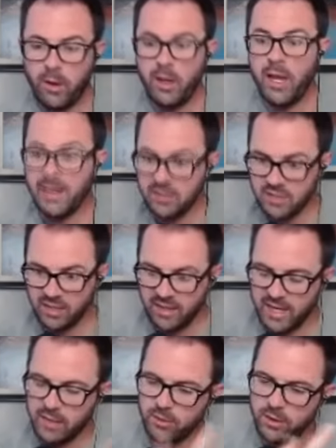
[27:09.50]
Interesting
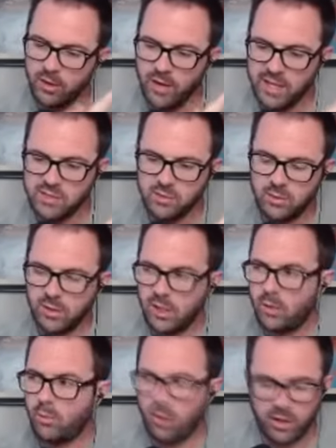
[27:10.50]
thing I learned in grad school. You
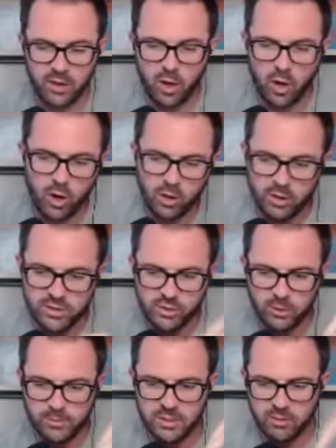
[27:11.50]
know, one of the hardest
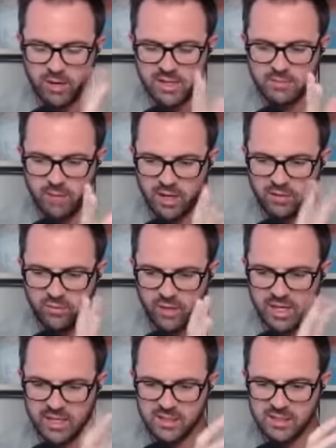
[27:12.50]
groups to raise money for
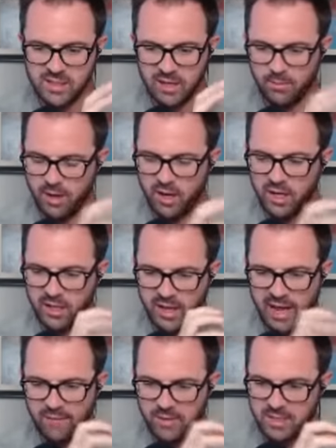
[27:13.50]
is in America, an
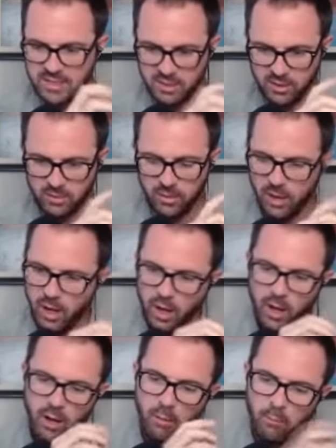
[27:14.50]
advocacy group,
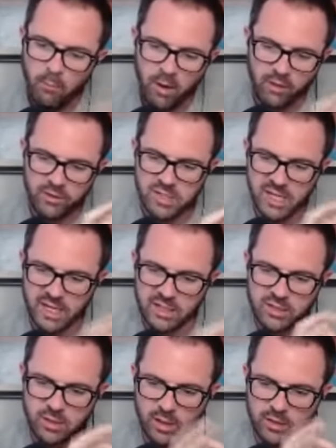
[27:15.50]
Mothers
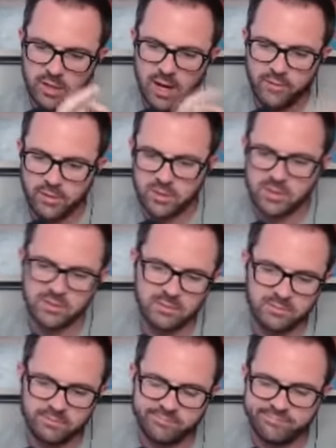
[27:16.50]
Against Drunk Drivers.
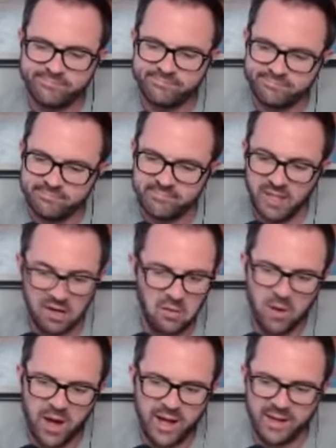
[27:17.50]
You know
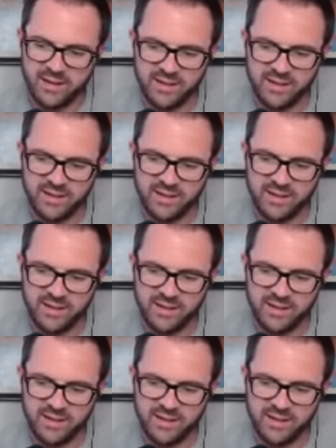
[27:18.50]
why?